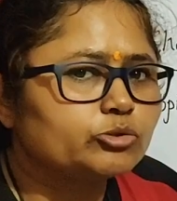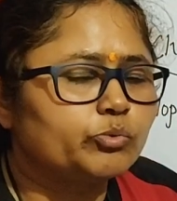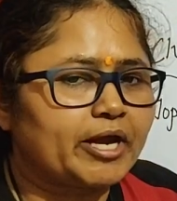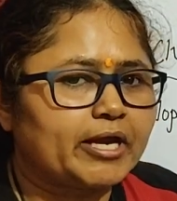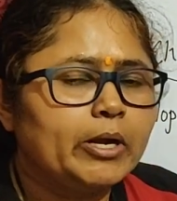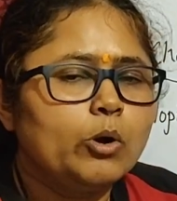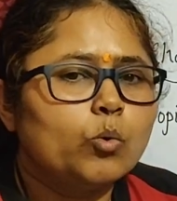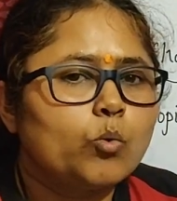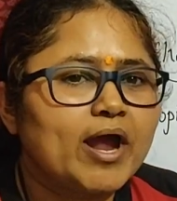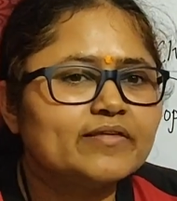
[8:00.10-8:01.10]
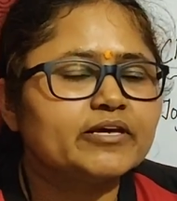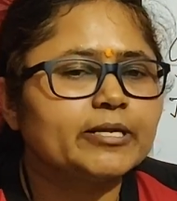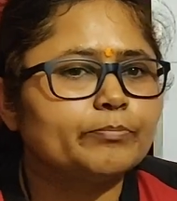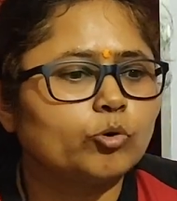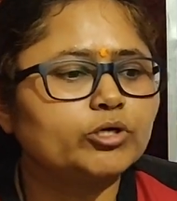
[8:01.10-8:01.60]
where the reporter
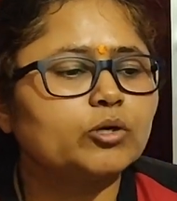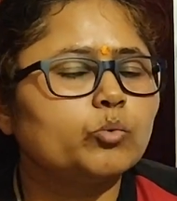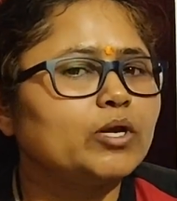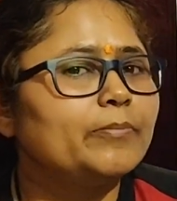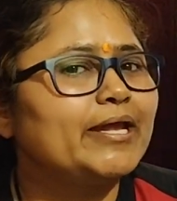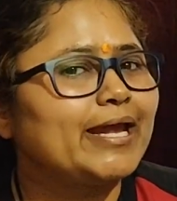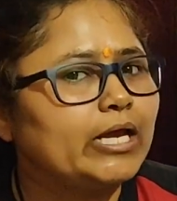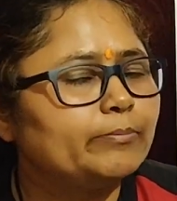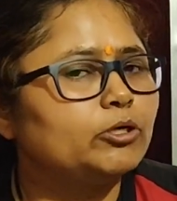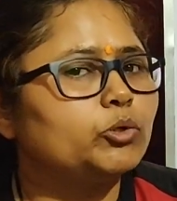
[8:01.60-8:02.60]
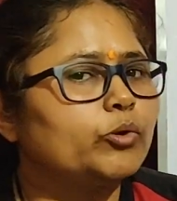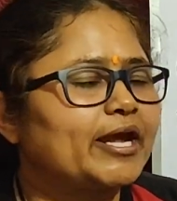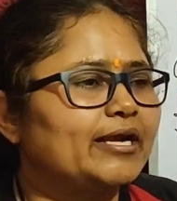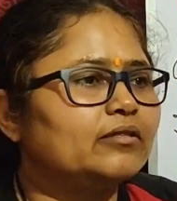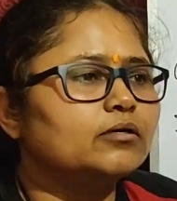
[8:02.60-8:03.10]
will be able to get the
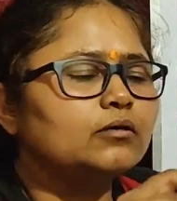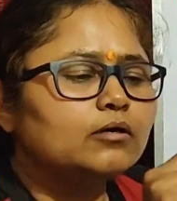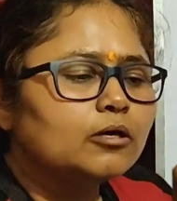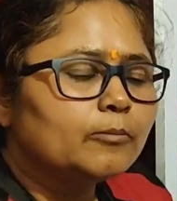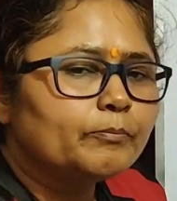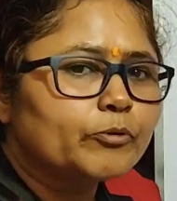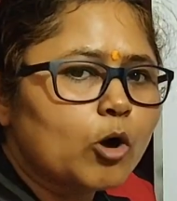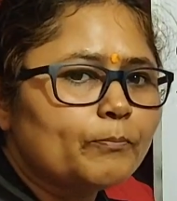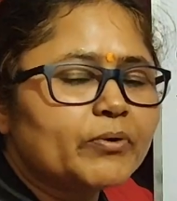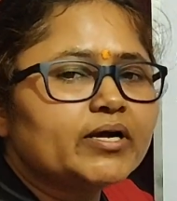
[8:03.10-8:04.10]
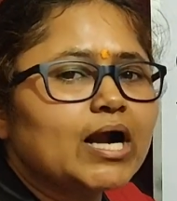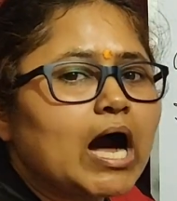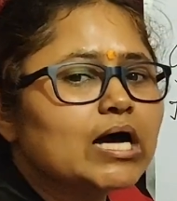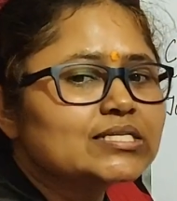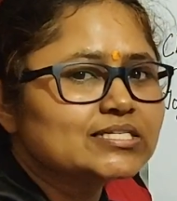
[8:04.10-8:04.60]
proper answer.
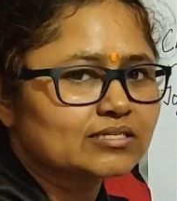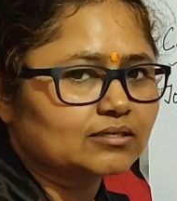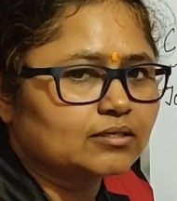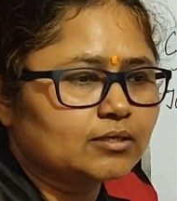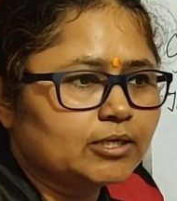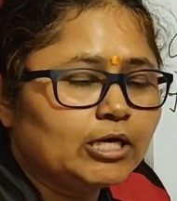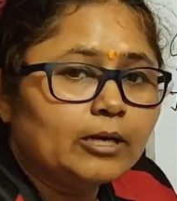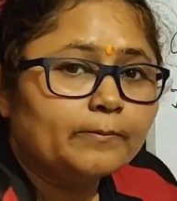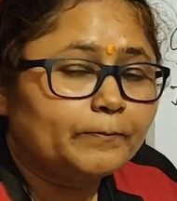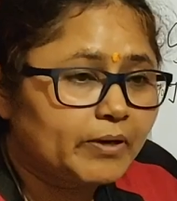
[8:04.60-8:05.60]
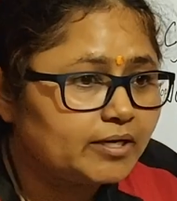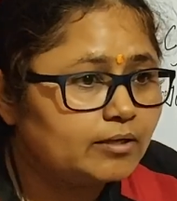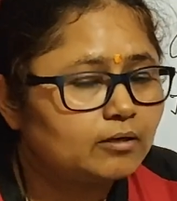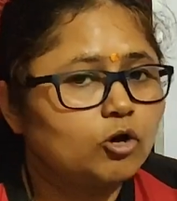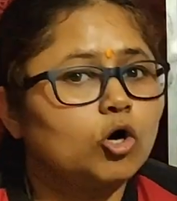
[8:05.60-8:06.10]
But on the
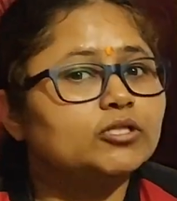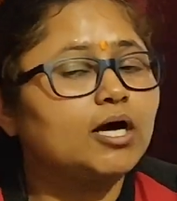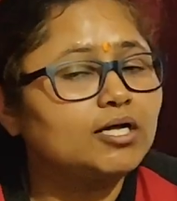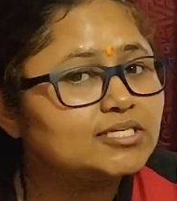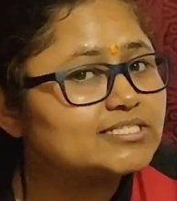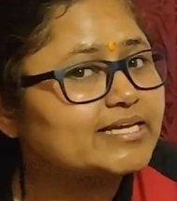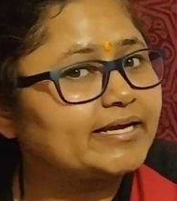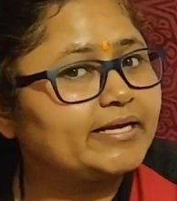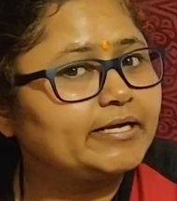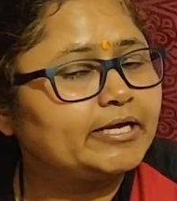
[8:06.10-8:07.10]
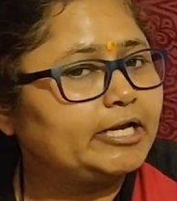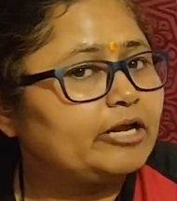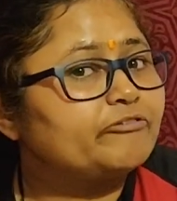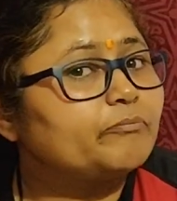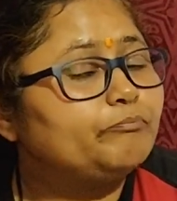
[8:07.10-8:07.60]
other side, if a
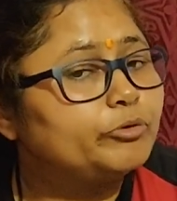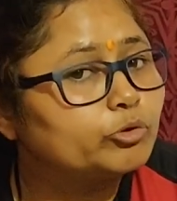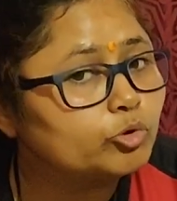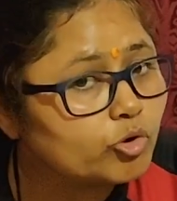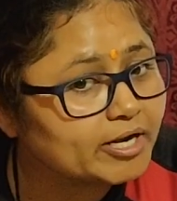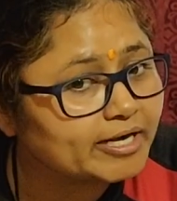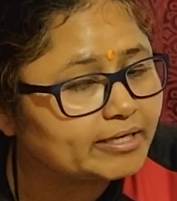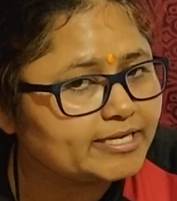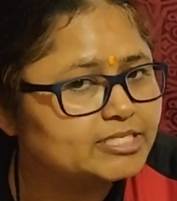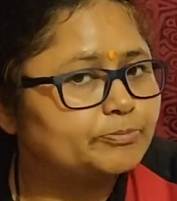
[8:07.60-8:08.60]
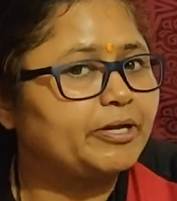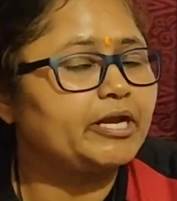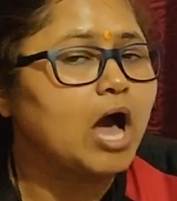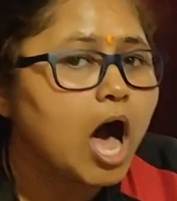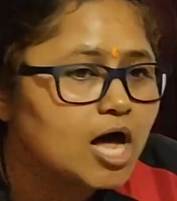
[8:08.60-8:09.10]
bureaucrat is being asked
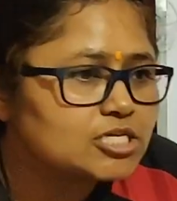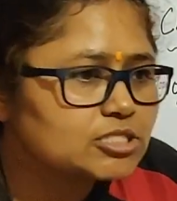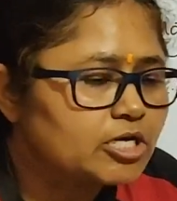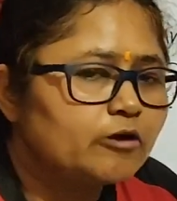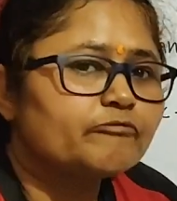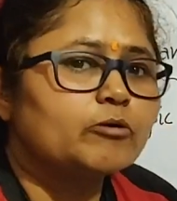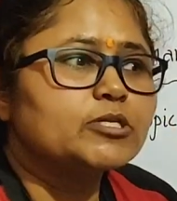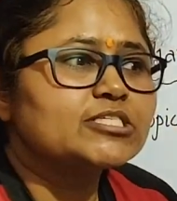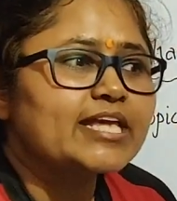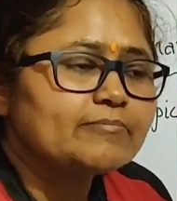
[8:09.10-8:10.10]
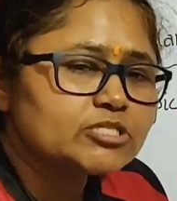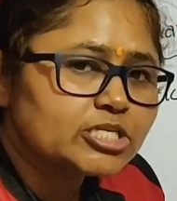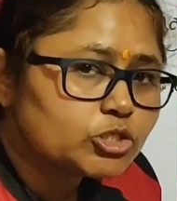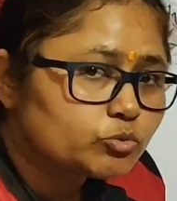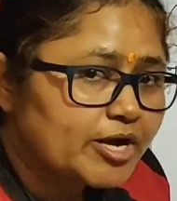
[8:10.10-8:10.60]
from the same
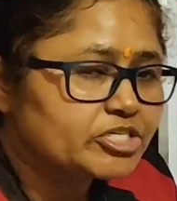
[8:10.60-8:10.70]
situation,